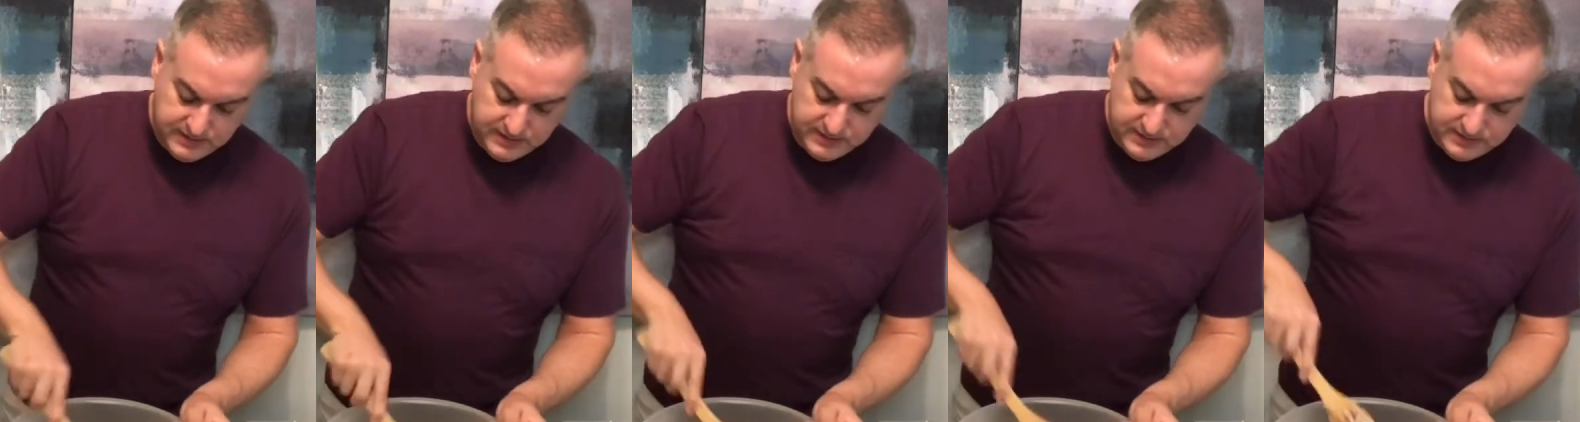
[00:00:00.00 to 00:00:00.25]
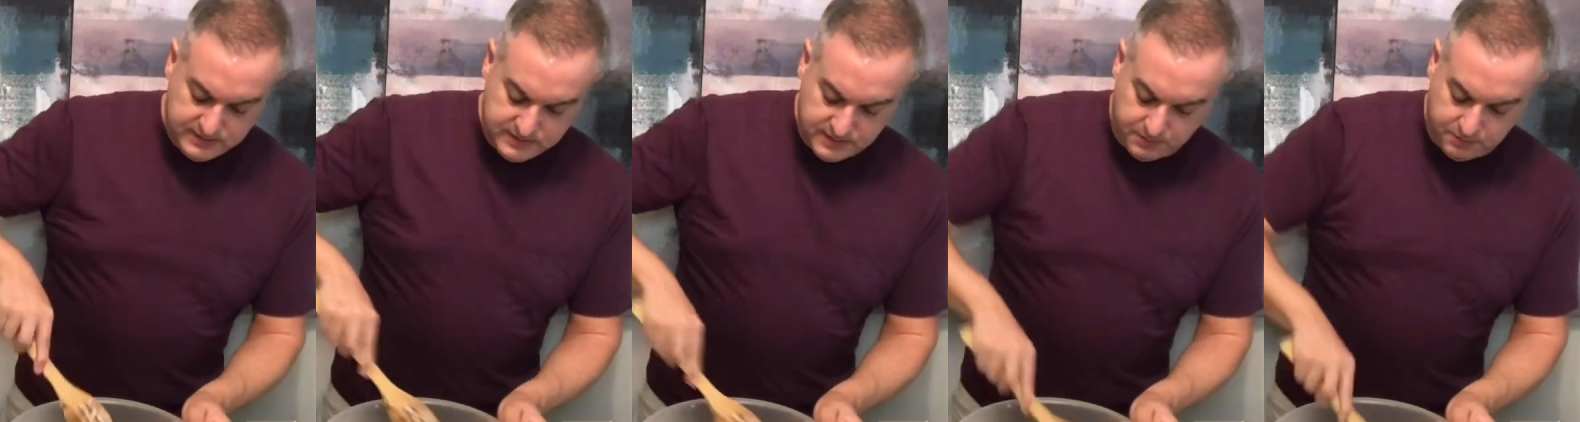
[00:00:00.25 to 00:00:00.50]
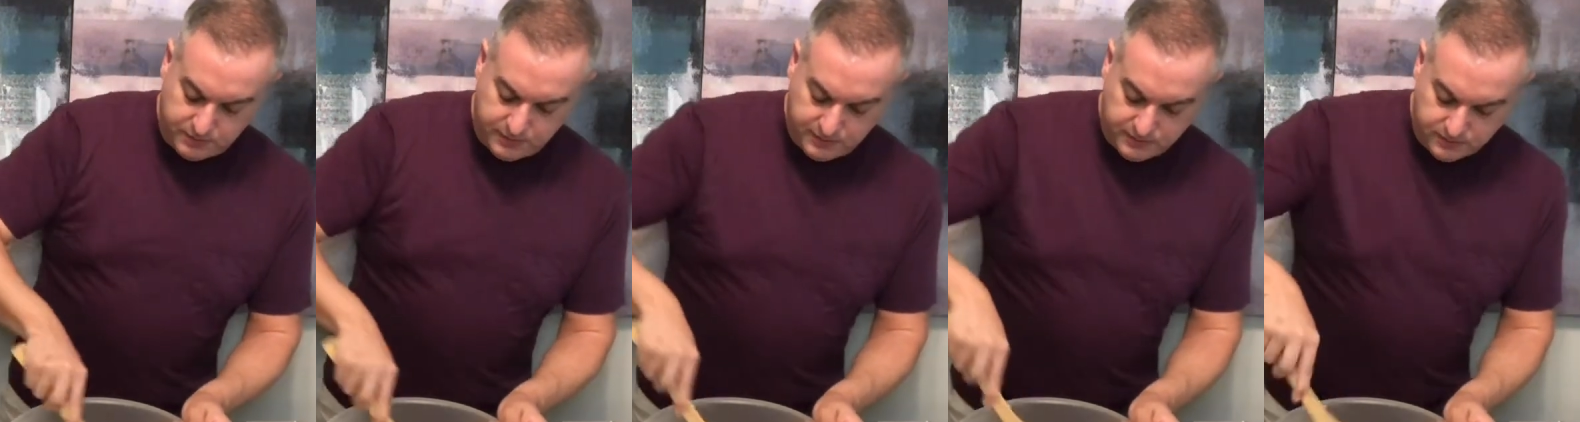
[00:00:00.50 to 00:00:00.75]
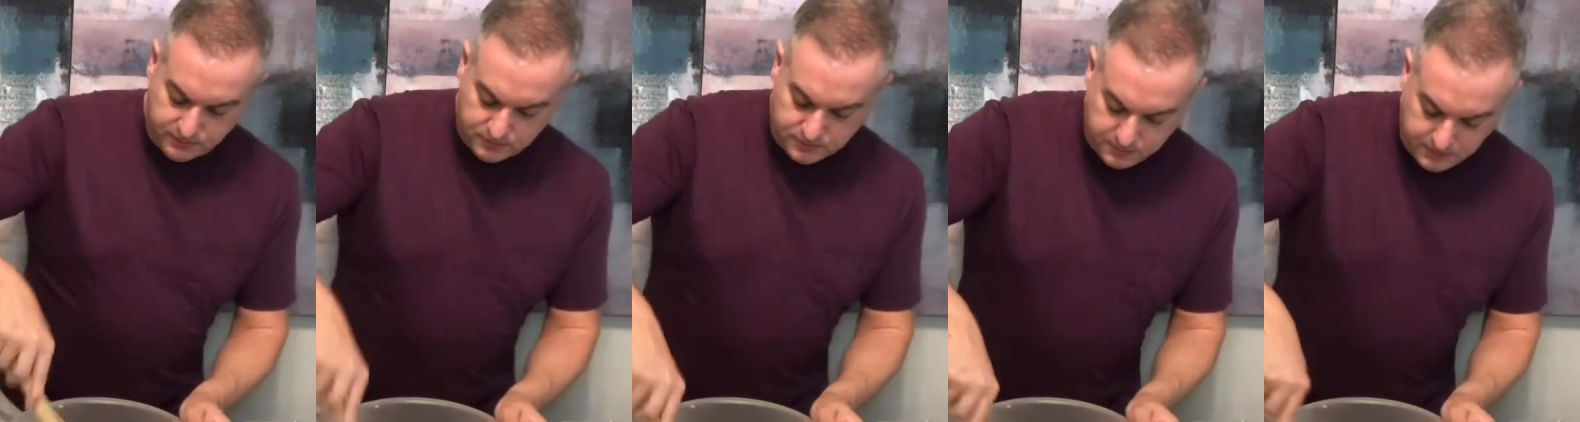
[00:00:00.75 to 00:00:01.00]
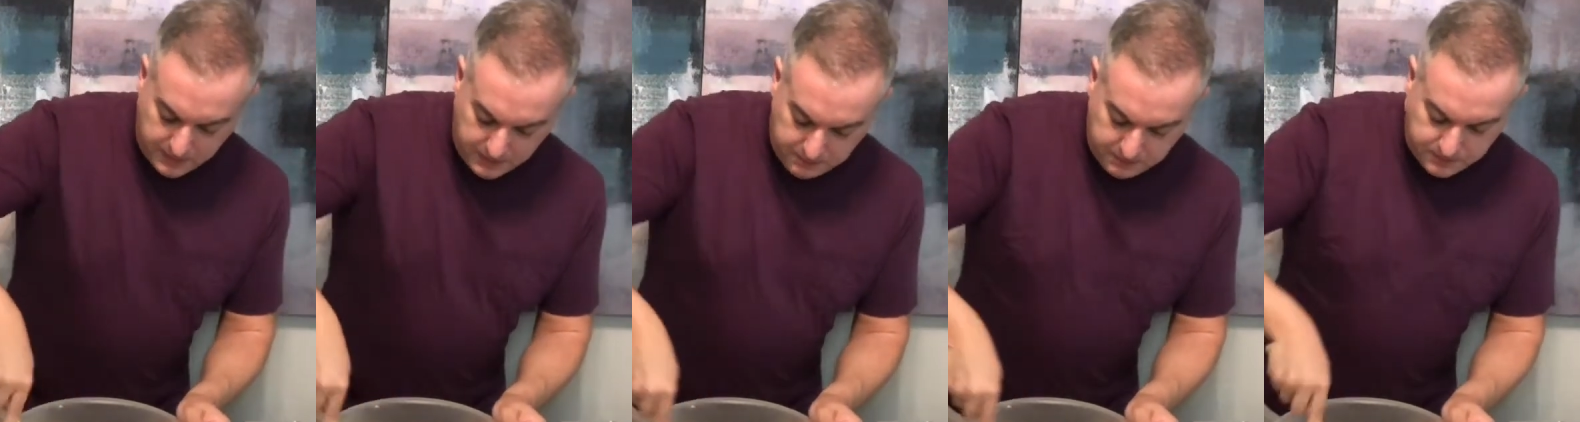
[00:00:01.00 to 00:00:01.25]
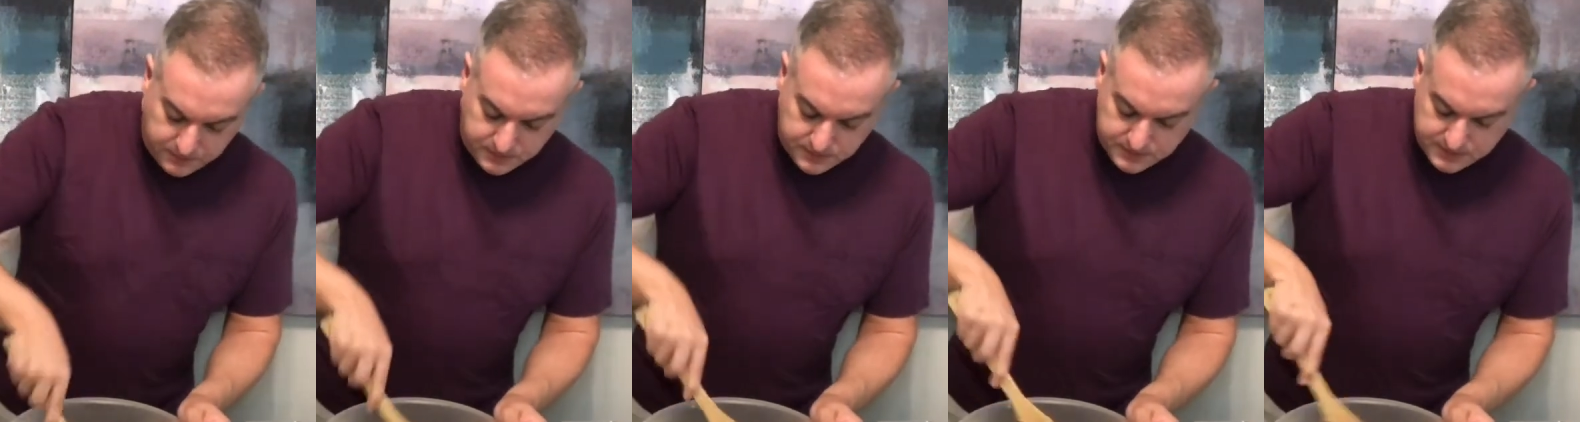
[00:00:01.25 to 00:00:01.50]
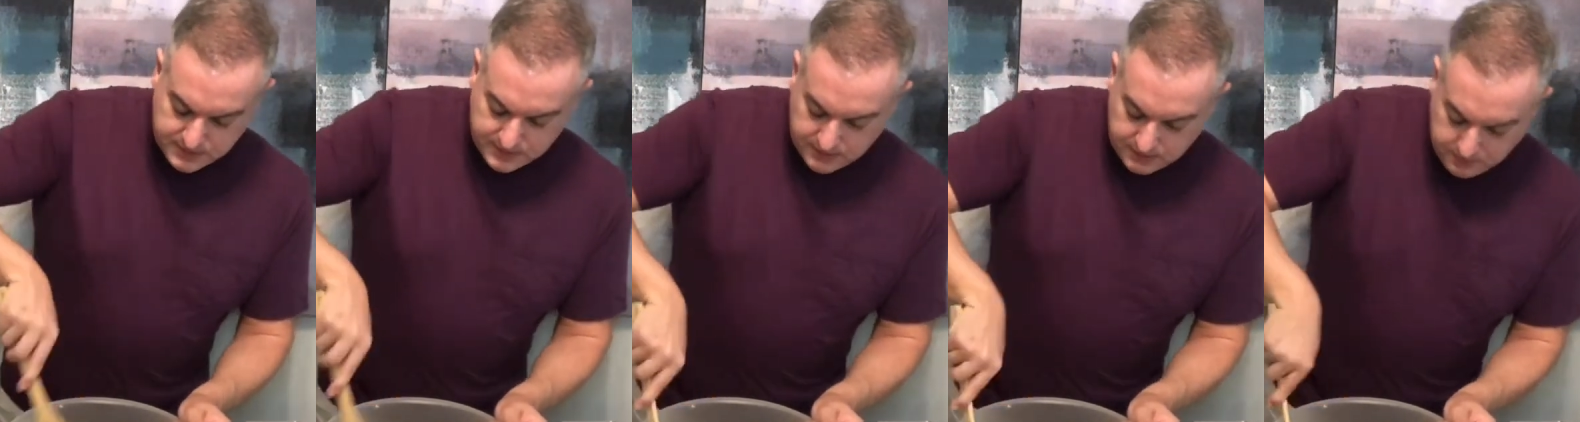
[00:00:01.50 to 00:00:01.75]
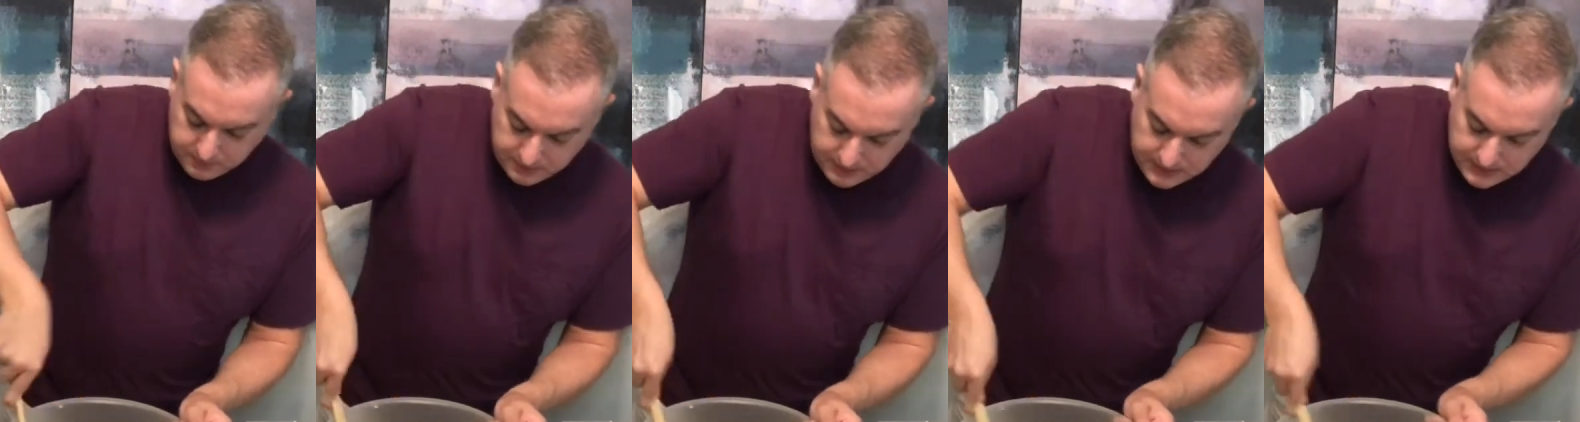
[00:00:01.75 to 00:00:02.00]
separate those peppers, get
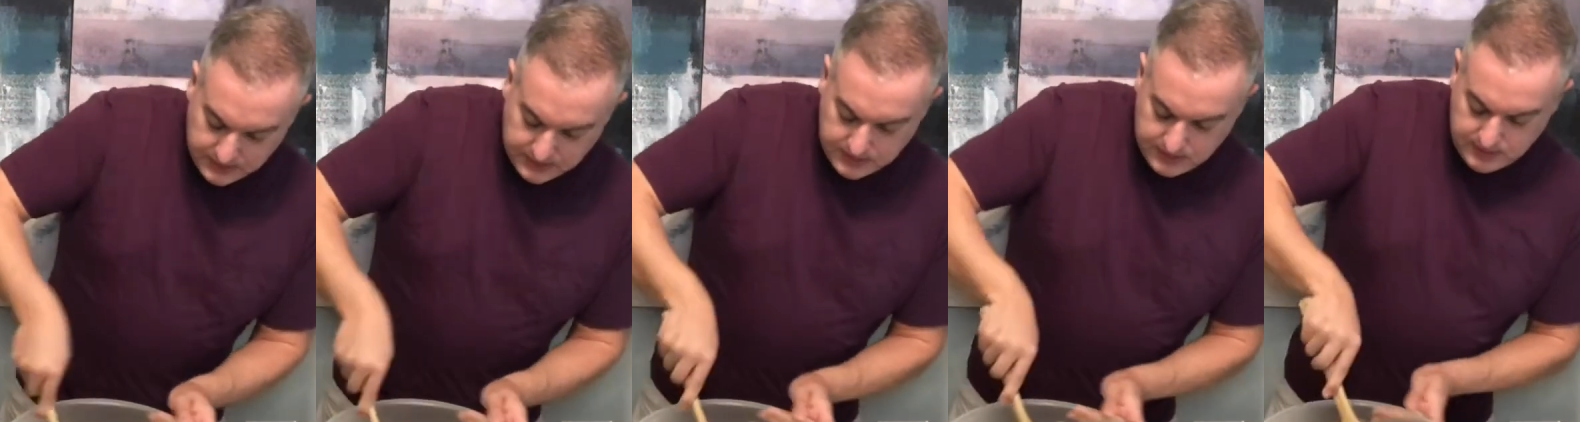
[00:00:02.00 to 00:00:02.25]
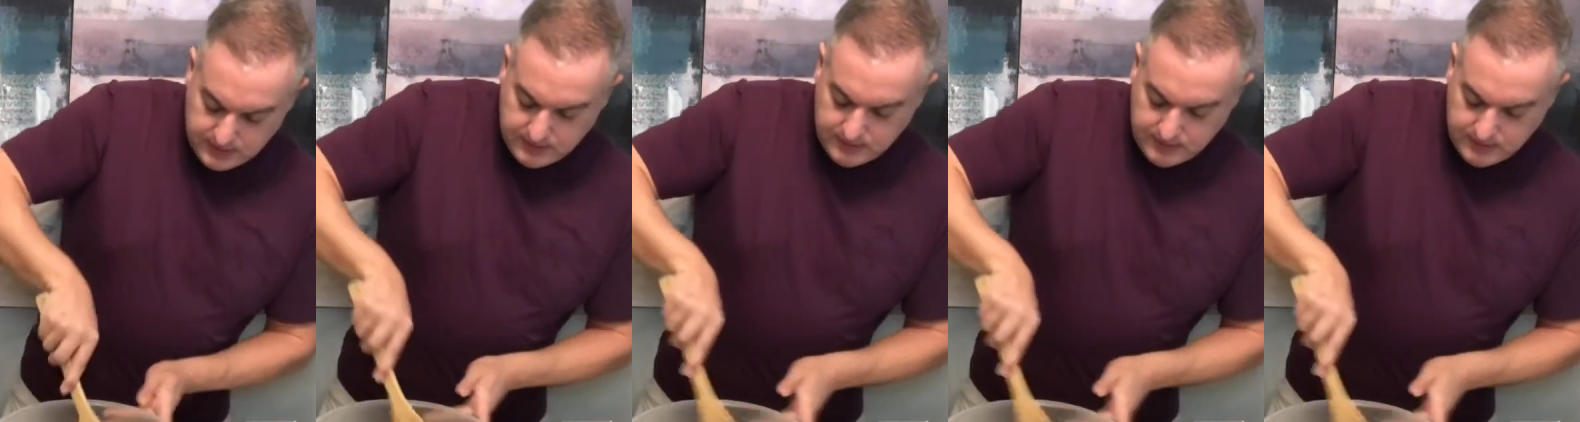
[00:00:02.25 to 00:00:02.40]
them in.